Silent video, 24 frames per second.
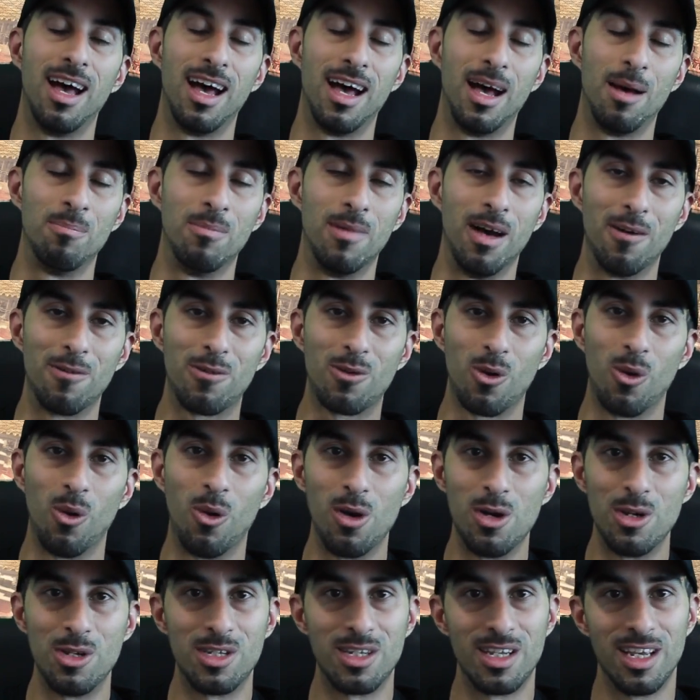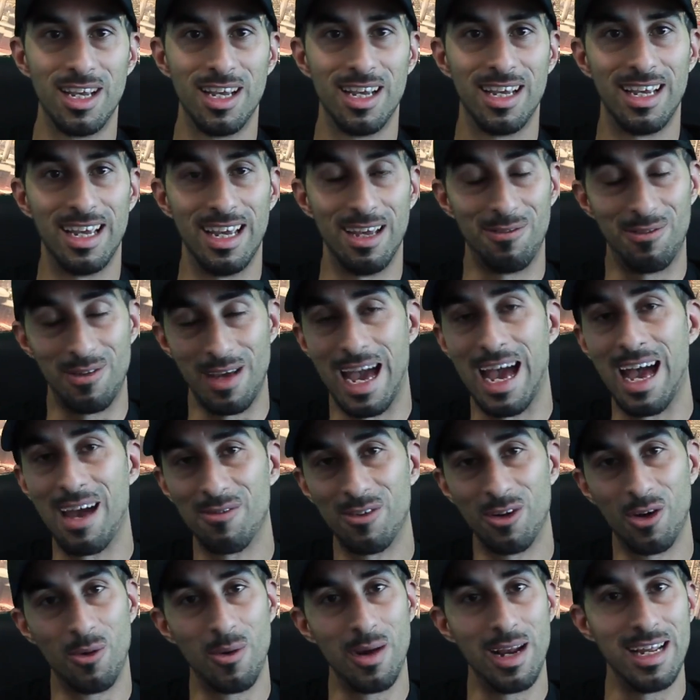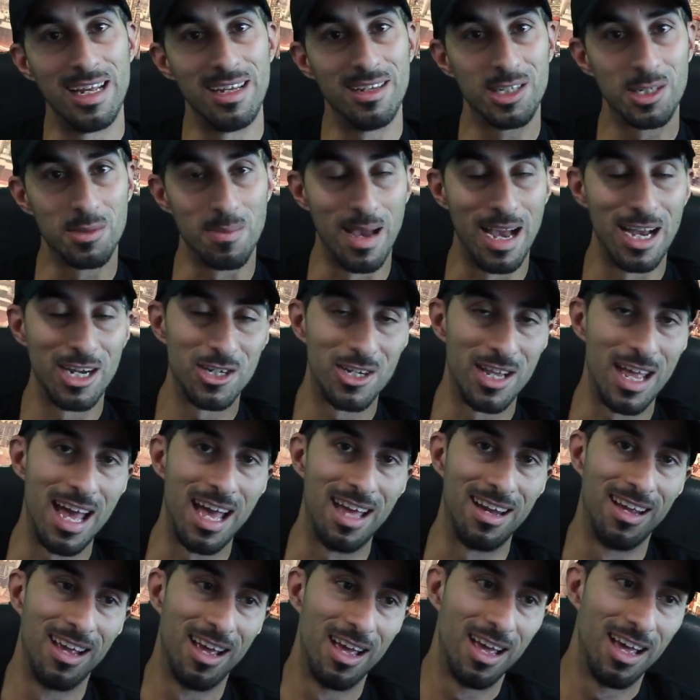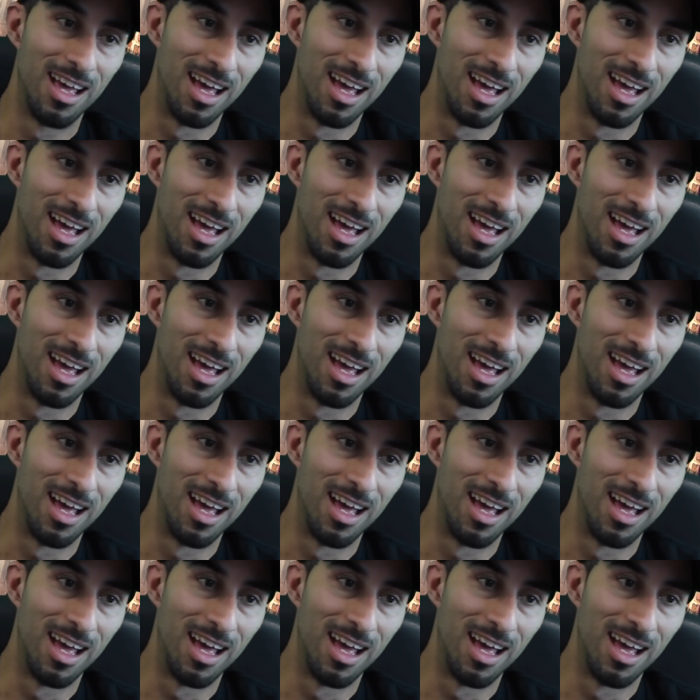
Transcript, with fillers: Um, of course, if you haven't already, smash that